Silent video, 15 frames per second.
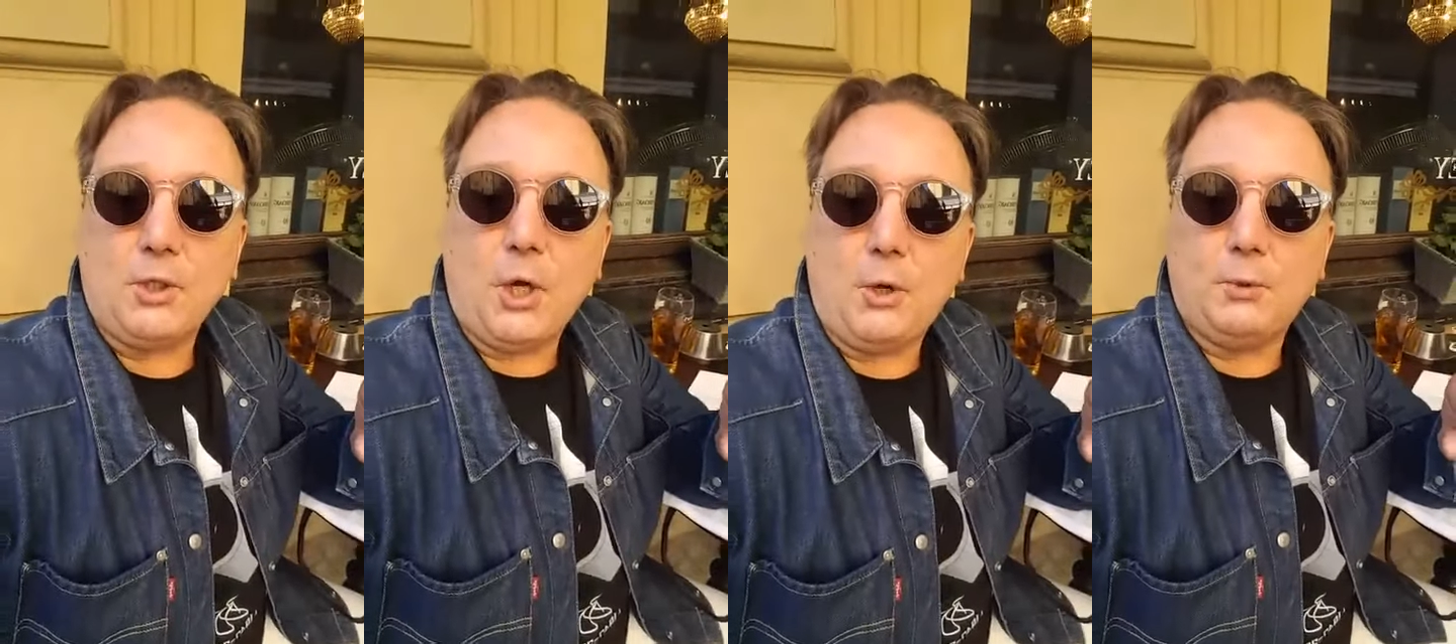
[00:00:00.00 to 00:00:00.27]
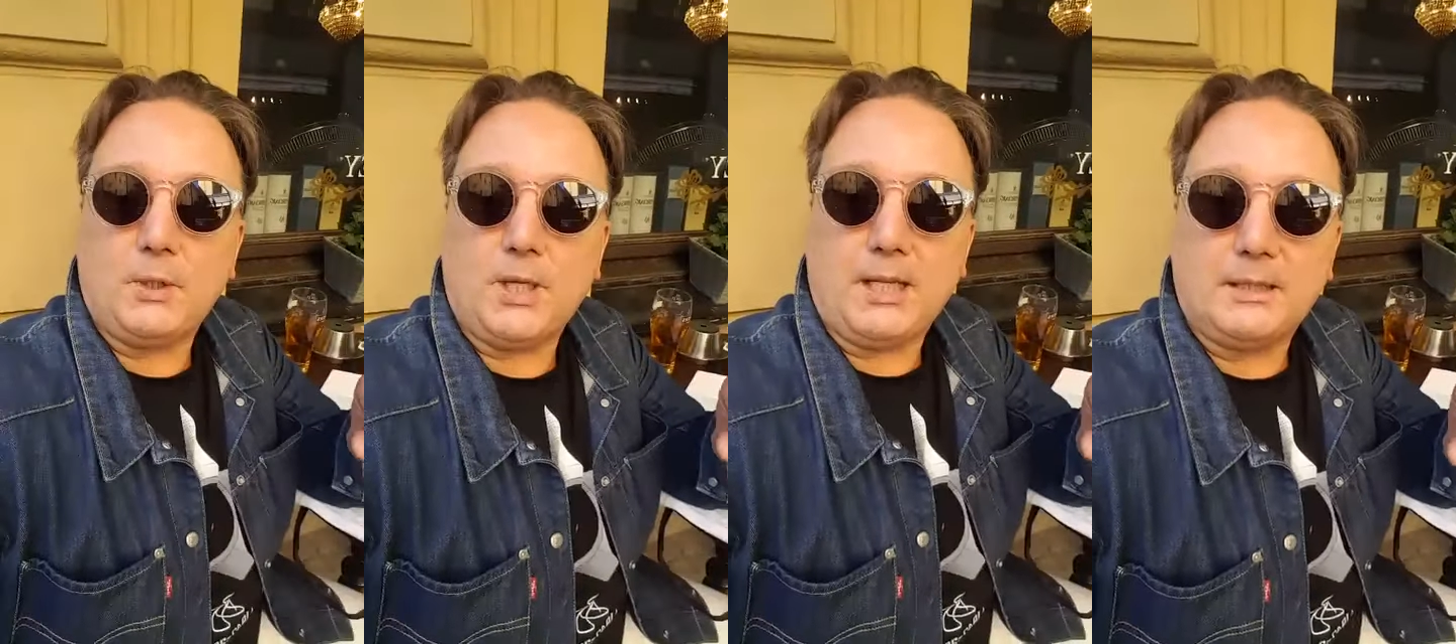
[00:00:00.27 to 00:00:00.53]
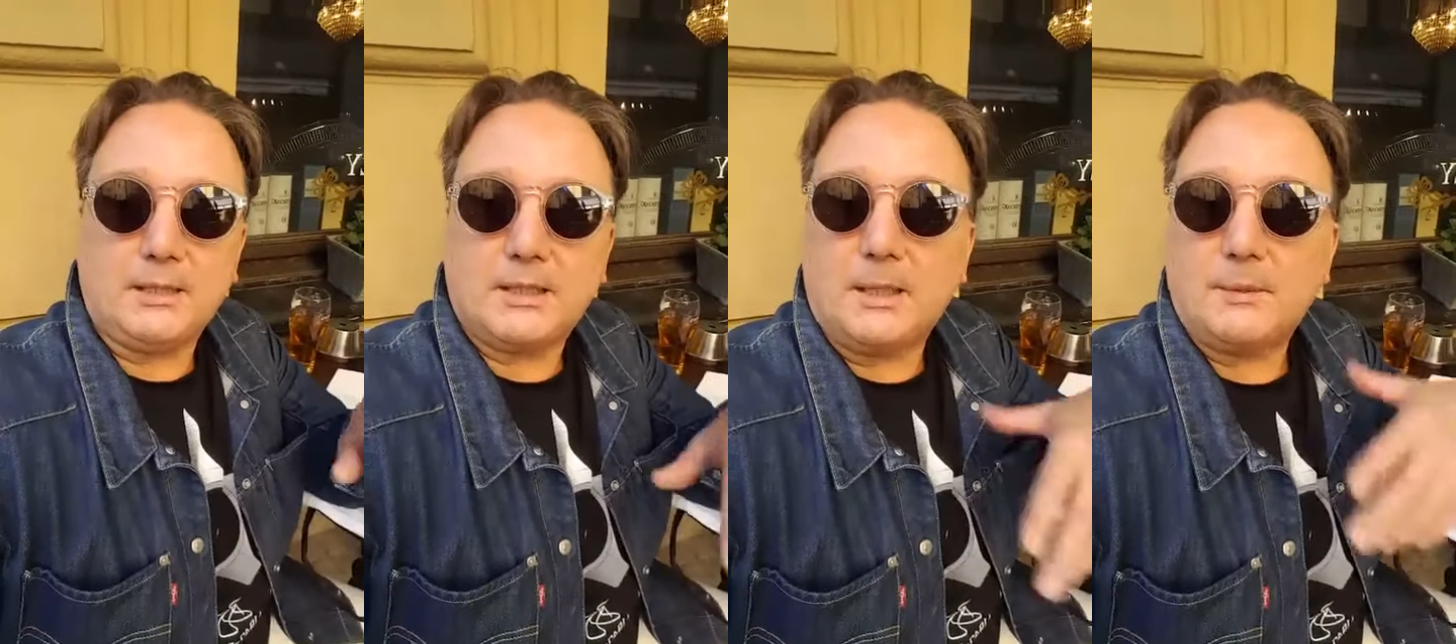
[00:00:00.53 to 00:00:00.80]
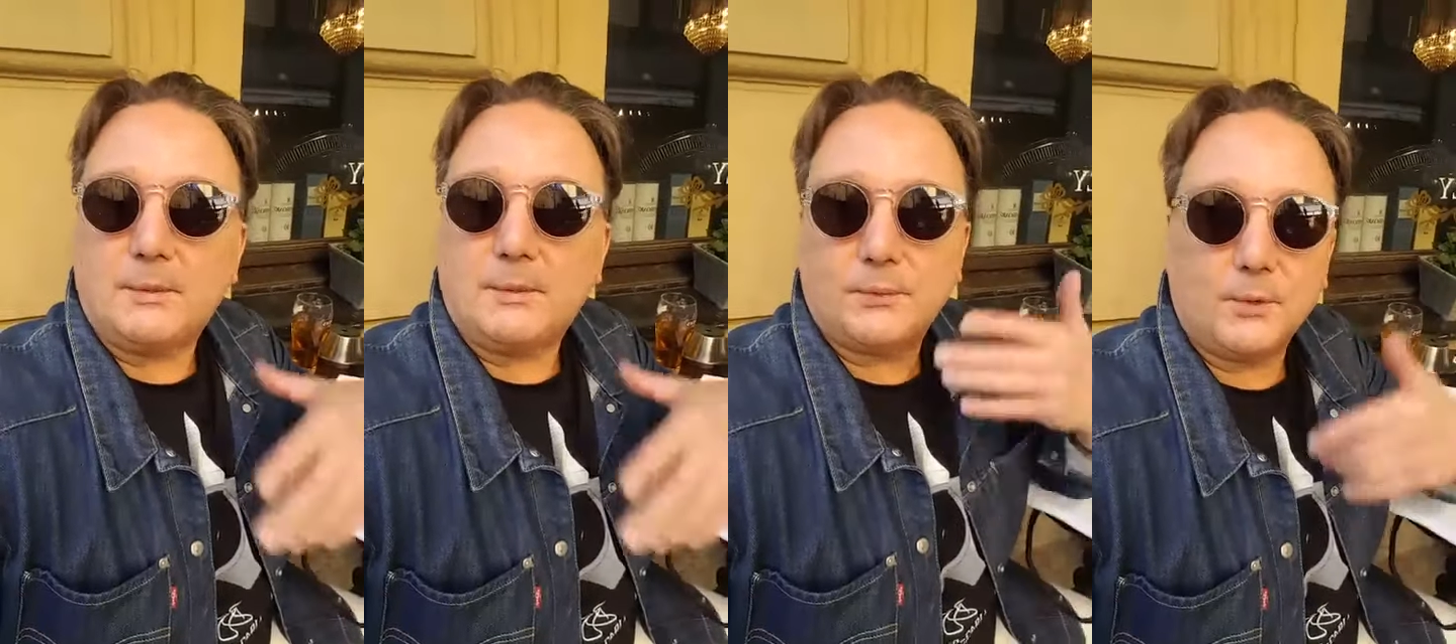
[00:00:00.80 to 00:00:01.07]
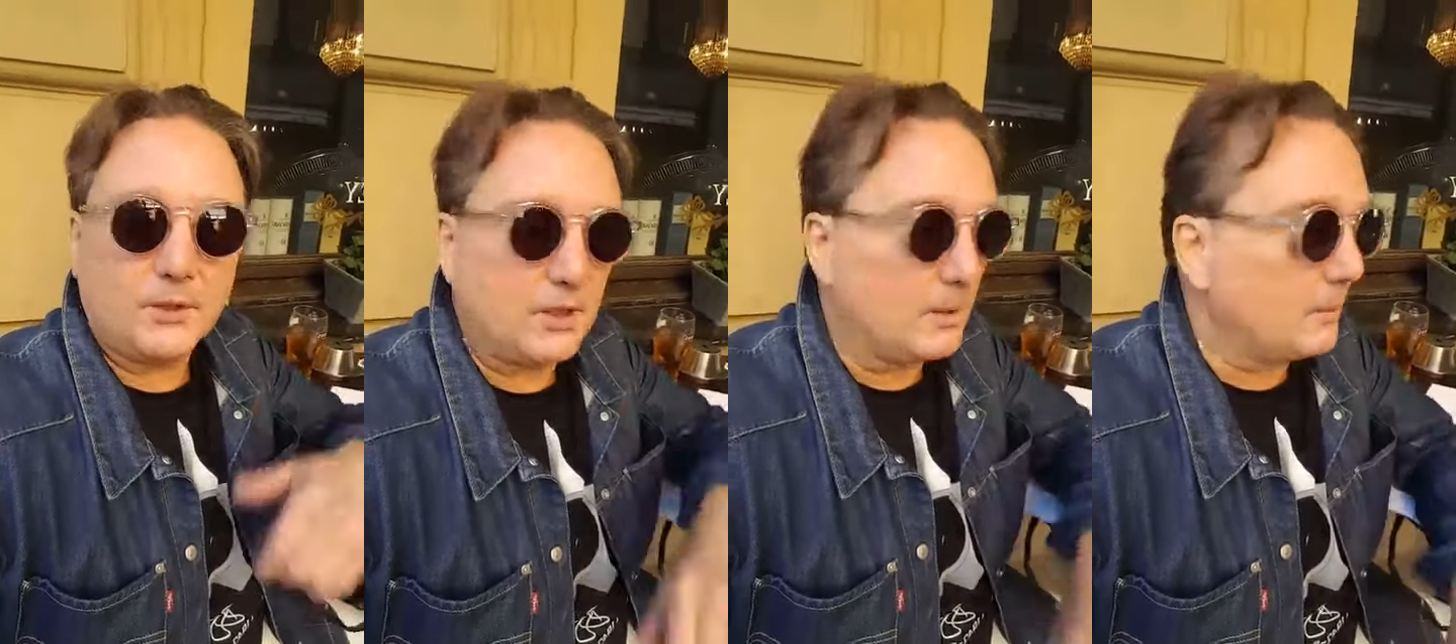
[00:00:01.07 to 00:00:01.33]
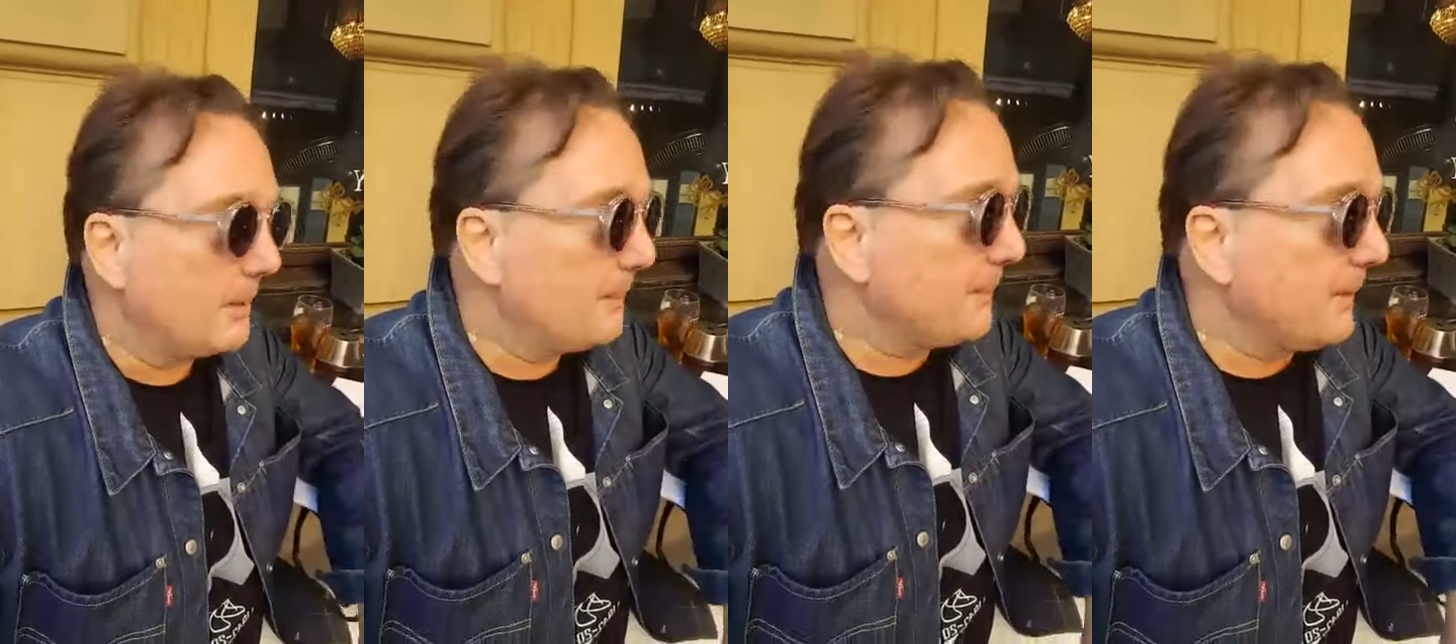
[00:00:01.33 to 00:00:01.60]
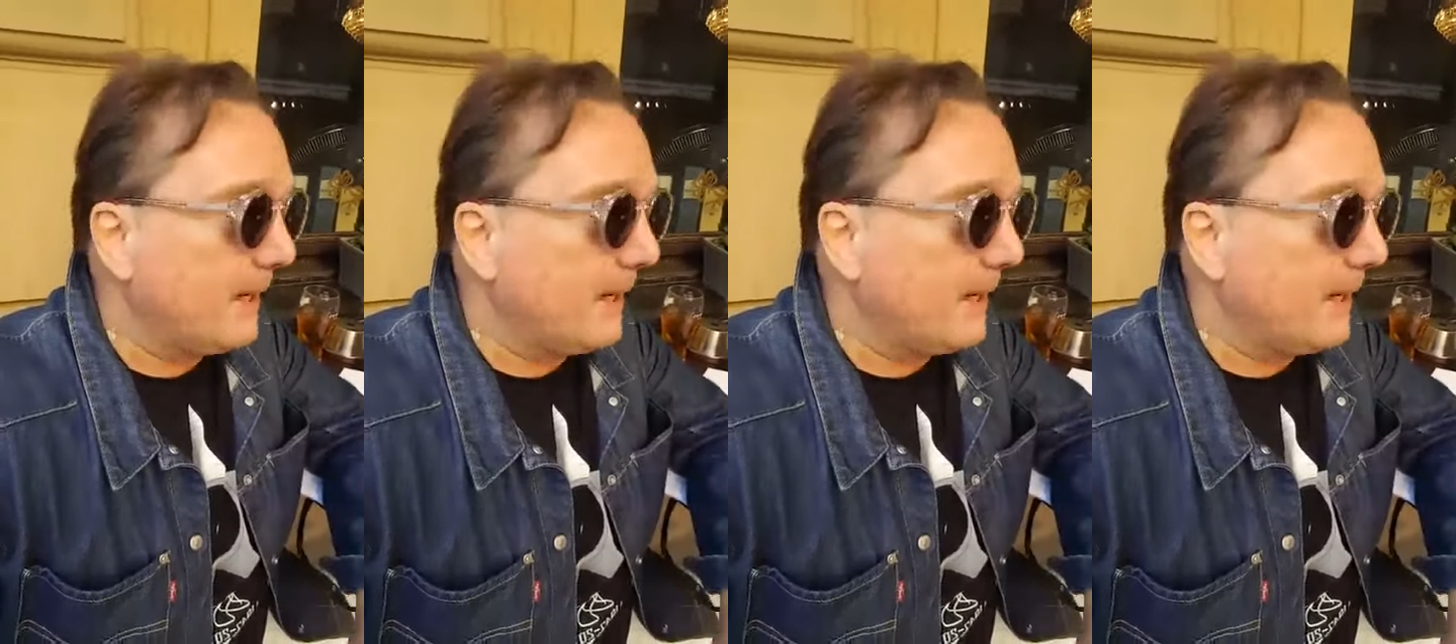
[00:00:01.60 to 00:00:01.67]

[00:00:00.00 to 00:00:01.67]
Yoda. I can't do his voice anymore.